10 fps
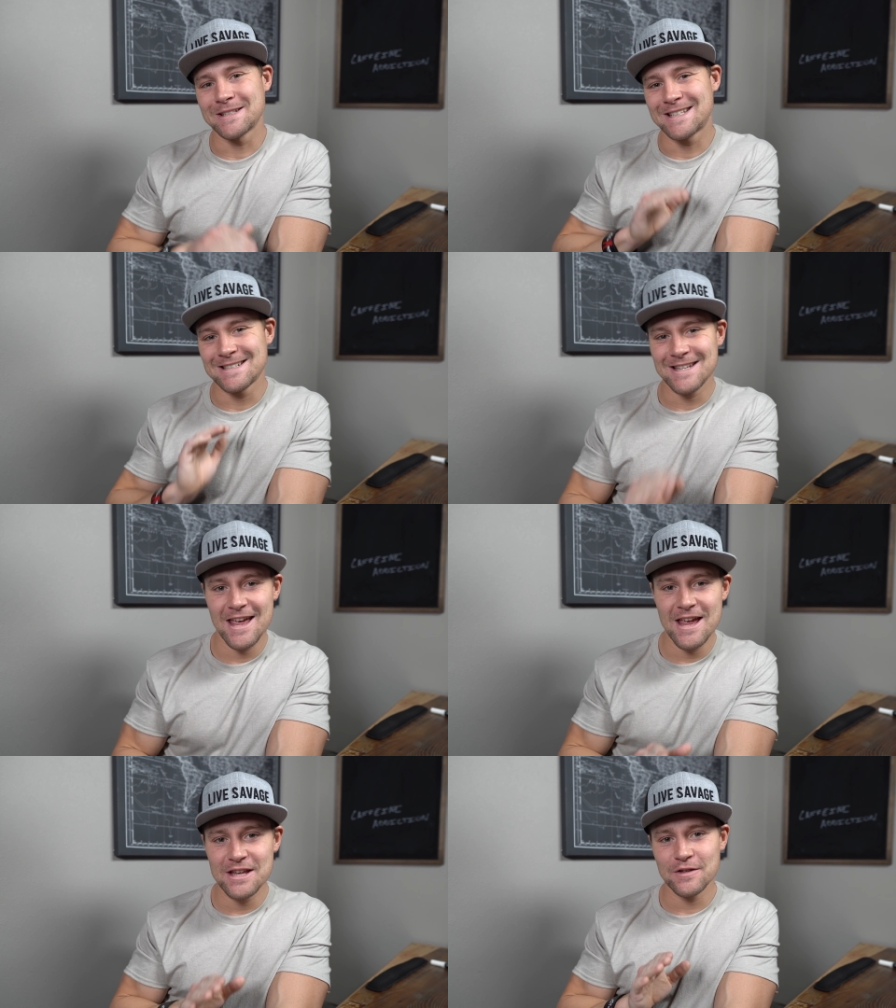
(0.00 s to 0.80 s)
and
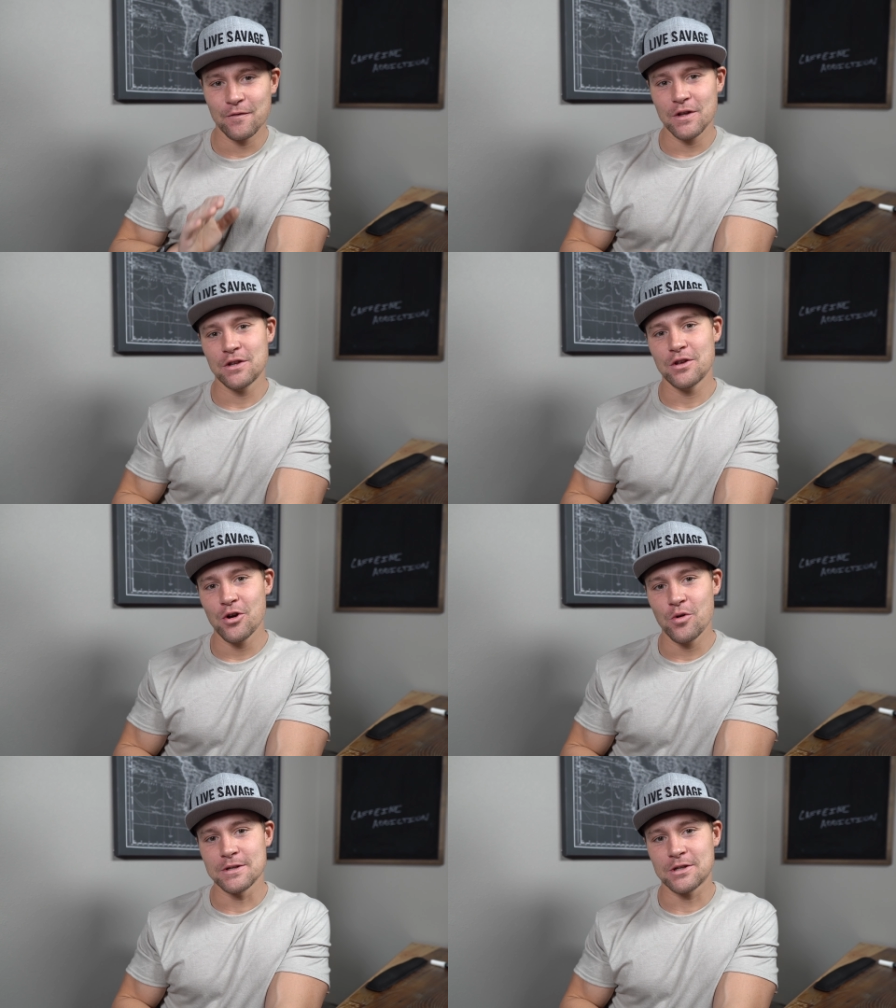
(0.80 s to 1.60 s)
today's
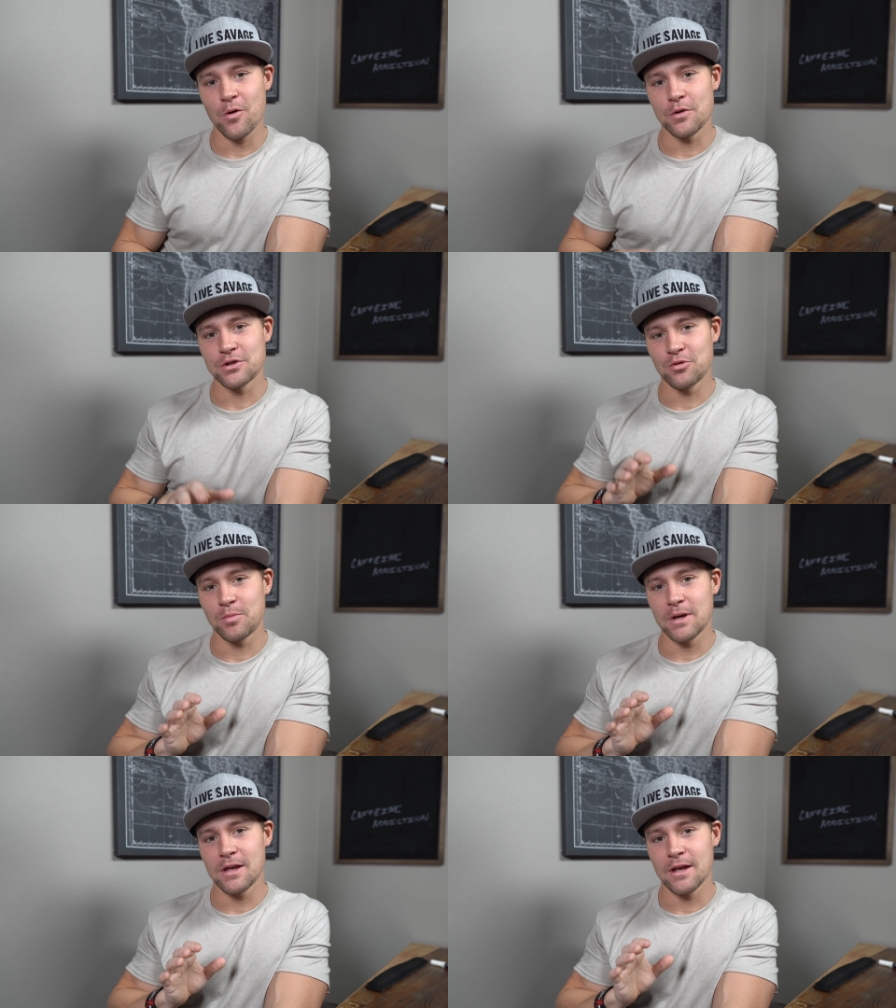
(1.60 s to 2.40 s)
video is going to
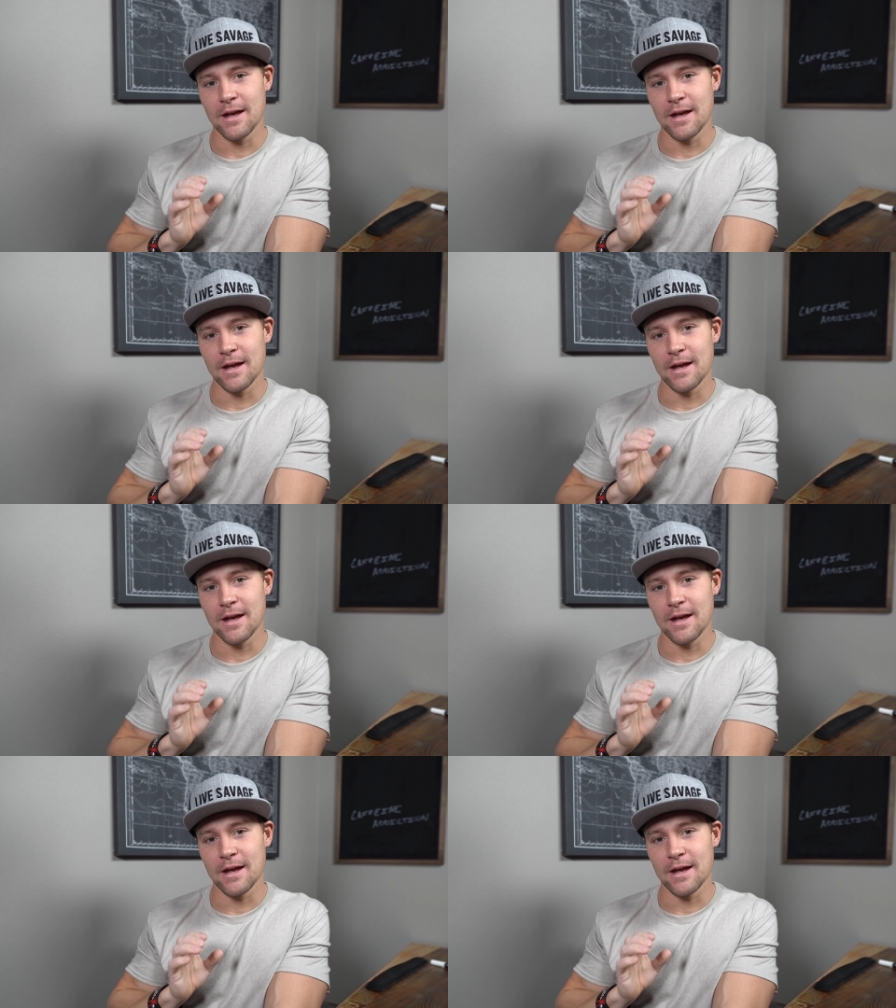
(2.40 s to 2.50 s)
be